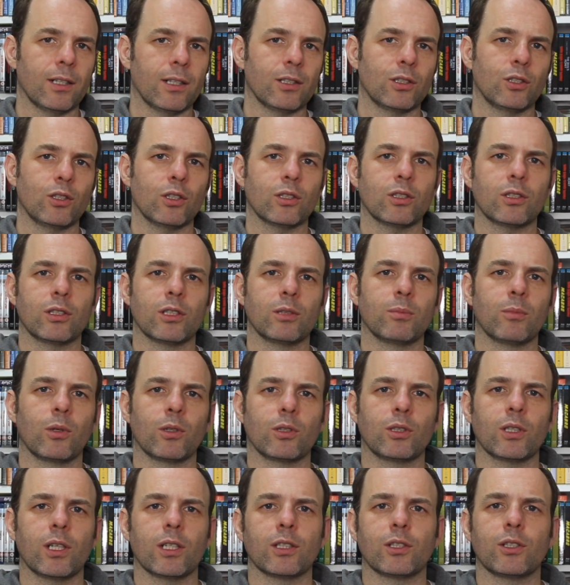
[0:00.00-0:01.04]
just as
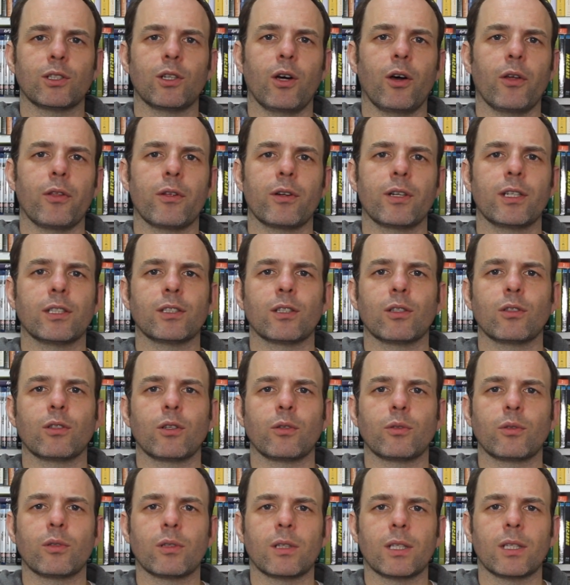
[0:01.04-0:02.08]
much as the other is
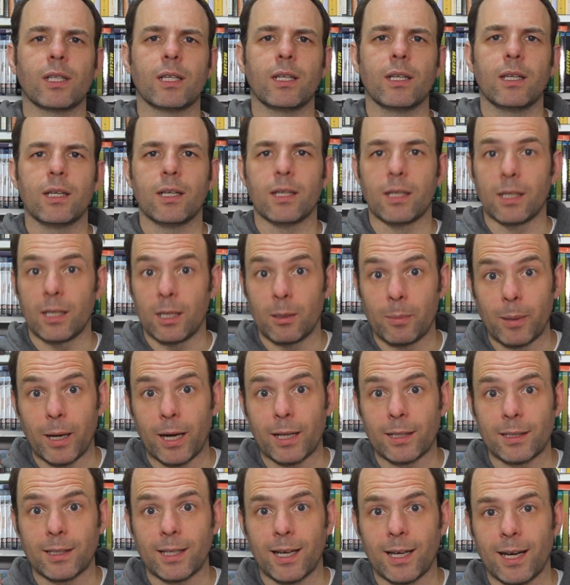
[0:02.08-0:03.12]
undoubtedly a
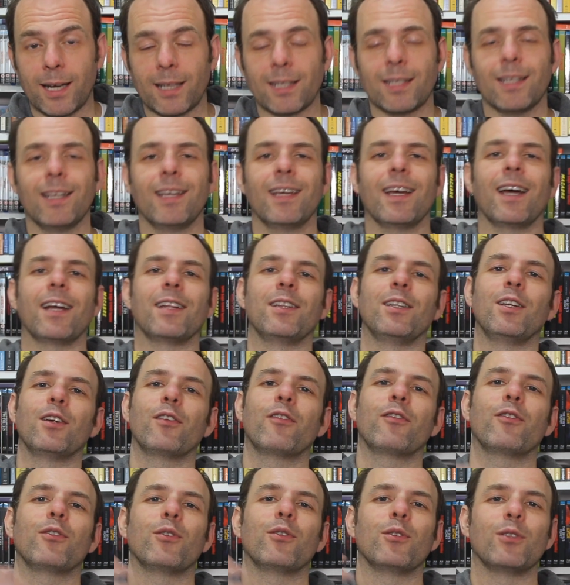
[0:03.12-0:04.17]
bad guy. And their
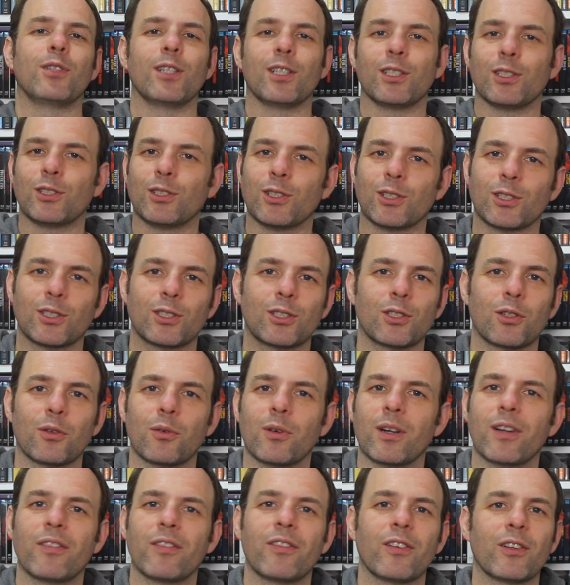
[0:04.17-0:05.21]
feud is just
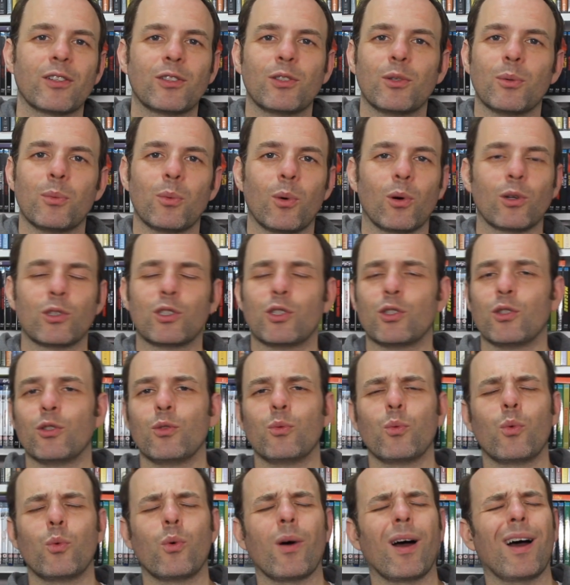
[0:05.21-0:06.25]
terrific to watch.
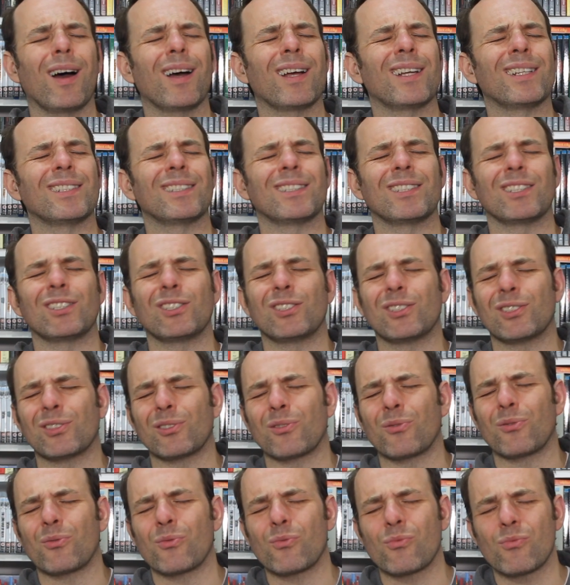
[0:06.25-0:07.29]
Yuen Wah is a
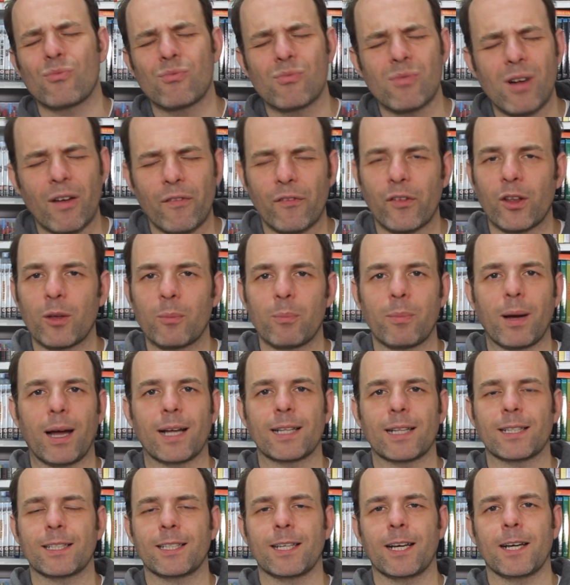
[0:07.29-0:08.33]
terrific
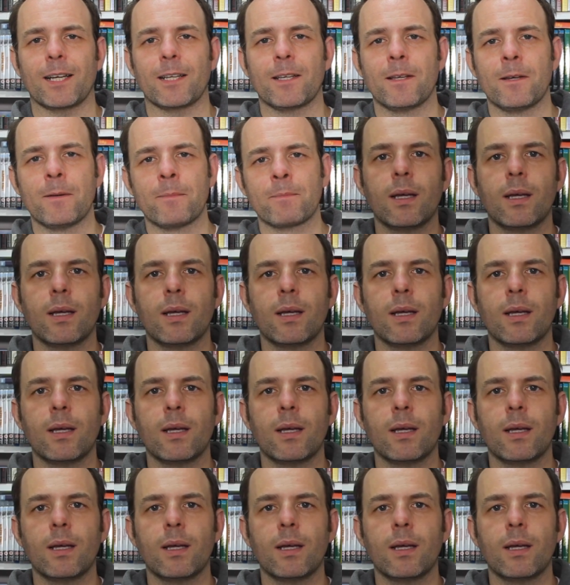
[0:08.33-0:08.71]
bad guy.